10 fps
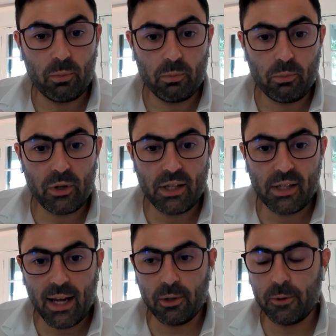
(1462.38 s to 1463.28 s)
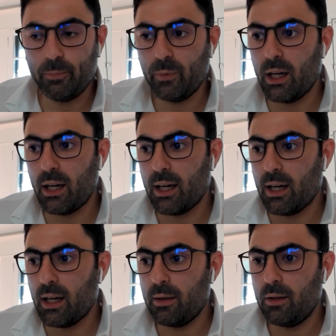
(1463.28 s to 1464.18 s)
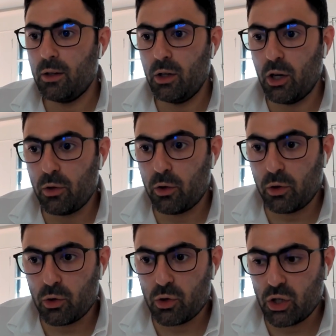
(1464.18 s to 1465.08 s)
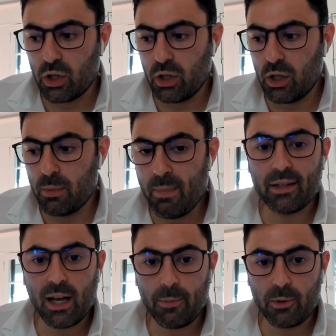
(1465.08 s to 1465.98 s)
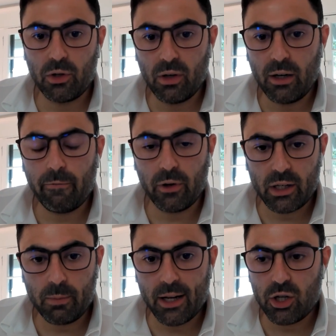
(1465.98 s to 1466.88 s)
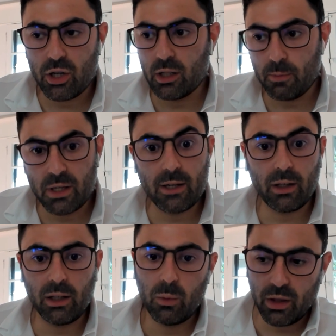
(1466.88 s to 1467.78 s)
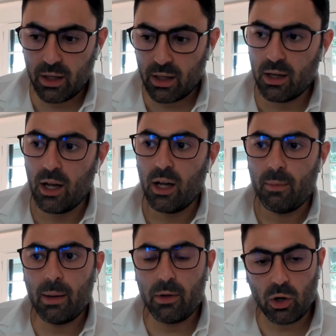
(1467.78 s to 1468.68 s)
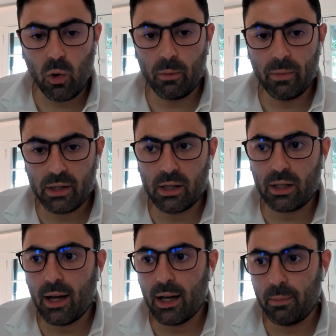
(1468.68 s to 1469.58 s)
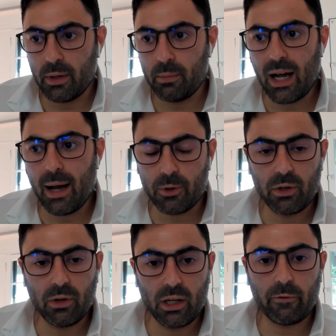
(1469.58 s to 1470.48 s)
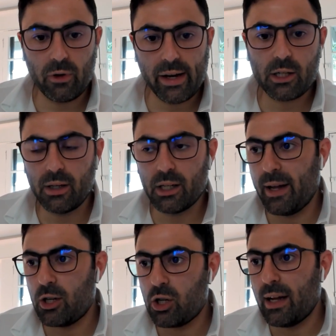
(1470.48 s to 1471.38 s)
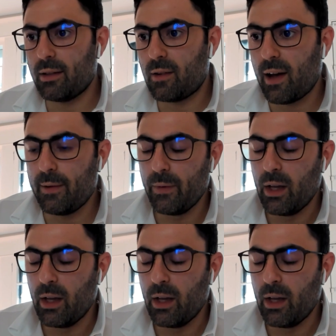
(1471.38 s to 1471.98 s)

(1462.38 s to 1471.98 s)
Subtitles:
pretty stable, that there's immense opportunity for expansion, specifically within maybe their core business line, but opportunities for expansion outside.